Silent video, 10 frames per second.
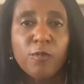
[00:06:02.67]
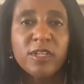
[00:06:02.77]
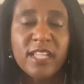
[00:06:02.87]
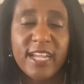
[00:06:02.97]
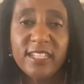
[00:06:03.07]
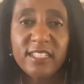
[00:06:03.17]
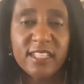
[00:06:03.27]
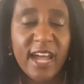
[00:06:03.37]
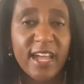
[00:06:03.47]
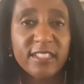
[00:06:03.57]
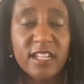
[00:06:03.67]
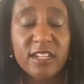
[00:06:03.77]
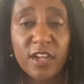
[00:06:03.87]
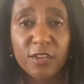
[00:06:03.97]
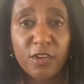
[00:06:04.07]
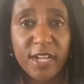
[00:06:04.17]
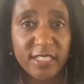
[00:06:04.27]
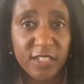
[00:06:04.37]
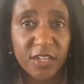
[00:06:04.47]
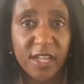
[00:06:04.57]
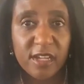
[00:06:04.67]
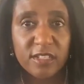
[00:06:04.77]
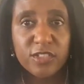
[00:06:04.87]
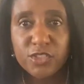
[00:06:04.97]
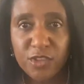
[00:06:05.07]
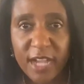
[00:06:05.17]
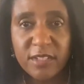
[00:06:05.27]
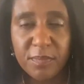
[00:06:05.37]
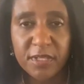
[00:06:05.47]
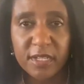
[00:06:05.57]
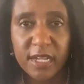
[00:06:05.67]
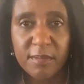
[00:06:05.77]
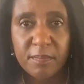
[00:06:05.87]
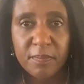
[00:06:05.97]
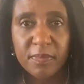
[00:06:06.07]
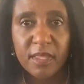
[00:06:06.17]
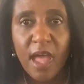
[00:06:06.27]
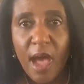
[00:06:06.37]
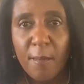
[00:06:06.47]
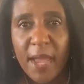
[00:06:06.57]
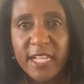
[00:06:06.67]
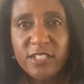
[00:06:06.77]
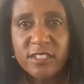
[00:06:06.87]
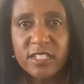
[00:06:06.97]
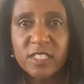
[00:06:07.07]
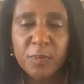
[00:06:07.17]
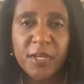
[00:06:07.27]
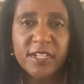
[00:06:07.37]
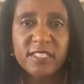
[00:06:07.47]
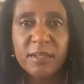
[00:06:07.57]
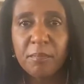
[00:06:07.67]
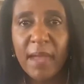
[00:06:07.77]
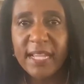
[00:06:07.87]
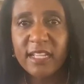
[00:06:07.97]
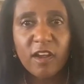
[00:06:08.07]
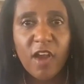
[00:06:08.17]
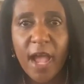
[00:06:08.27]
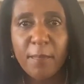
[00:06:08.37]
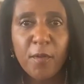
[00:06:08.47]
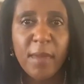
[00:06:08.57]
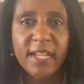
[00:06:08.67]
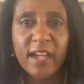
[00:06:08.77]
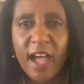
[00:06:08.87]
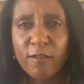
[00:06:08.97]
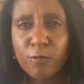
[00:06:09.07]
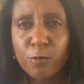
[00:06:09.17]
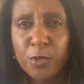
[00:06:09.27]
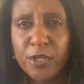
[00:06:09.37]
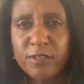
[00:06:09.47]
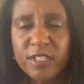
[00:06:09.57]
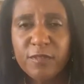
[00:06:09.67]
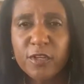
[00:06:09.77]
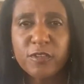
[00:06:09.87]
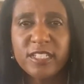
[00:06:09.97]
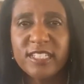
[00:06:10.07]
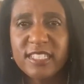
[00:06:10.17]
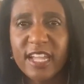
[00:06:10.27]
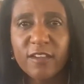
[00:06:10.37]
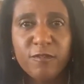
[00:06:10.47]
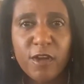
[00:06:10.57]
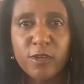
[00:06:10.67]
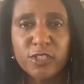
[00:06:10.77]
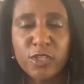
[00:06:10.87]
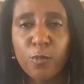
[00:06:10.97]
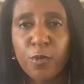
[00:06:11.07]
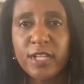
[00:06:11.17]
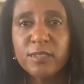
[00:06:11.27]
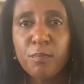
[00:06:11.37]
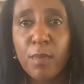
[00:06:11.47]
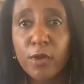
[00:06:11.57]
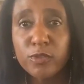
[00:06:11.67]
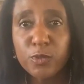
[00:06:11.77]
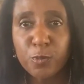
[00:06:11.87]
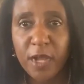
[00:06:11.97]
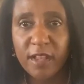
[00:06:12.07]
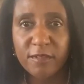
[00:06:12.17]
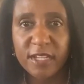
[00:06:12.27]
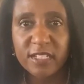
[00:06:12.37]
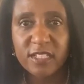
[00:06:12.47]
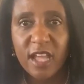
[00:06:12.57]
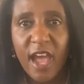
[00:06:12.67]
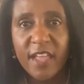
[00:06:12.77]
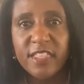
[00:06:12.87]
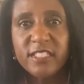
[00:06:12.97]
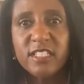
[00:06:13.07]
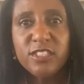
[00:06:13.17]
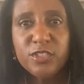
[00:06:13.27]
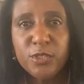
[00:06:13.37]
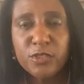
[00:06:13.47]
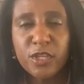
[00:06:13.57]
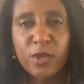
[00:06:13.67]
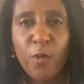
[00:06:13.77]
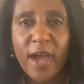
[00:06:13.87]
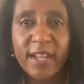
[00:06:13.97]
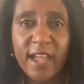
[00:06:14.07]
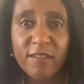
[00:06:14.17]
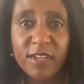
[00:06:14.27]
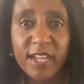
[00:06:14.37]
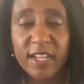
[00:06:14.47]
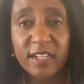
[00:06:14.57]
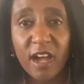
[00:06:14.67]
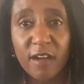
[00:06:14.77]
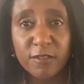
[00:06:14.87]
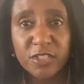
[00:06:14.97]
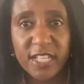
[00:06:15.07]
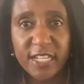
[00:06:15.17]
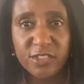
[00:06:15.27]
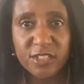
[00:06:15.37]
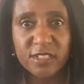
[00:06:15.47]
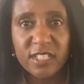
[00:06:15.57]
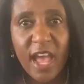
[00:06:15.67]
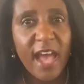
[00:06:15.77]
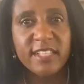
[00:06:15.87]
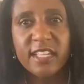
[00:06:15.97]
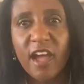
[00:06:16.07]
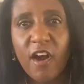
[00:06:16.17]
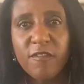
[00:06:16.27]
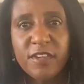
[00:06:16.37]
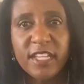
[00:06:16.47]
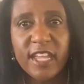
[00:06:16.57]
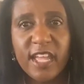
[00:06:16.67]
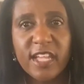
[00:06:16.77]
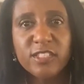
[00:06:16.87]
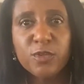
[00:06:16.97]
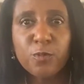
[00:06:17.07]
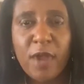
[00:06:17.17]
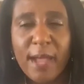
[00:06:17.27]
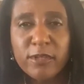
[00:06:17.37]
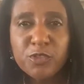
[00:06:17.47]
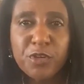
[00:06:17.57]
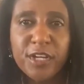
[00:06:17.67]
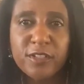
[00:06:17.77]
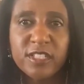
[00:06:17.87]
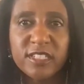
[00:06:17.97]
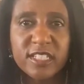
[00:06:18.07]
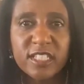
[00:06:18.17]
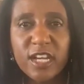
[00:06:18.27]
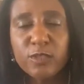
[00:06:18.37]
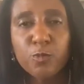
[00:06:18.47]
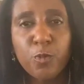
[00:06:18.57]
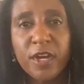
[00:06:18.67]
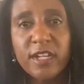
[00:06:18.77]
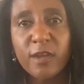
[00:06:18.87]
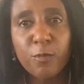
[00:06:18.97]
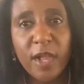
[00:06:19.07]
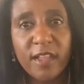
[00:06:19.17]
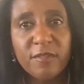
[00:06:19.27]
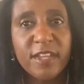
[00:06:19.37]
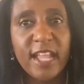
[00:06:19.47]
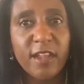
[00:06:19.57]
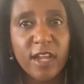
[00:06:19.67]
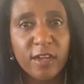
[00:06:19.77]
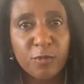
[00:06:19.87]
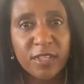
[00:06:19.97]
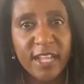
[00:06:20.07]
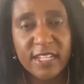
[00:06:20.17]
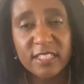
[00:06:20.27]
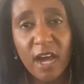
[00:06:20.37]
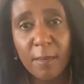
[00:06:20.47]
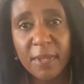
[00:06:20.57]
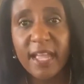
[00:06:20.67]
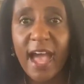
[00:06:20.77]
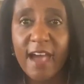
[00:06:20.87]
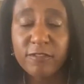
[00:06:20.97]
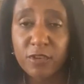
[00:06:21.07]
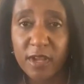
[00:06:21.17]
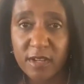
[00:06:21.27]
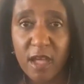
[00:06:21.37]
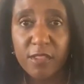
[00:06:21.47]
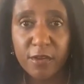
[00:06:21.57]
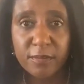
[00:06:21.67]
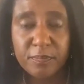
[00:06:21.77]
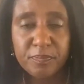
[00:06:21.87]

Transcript: Related to that is another criteria, distractibility. Patients experiencing mania or hypomania have real difficulty staying focused on what's most relevant. This is usually quite evident in conversations, as they often get into rabbit trails and discuss one irrelevant and unrelated topic after another.